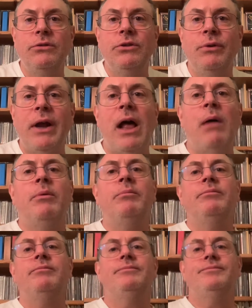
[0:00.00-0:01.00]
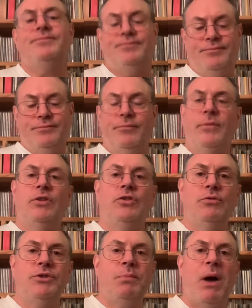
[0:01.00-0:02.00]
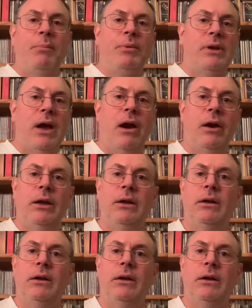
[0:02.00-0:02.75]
to an album, to its popularity.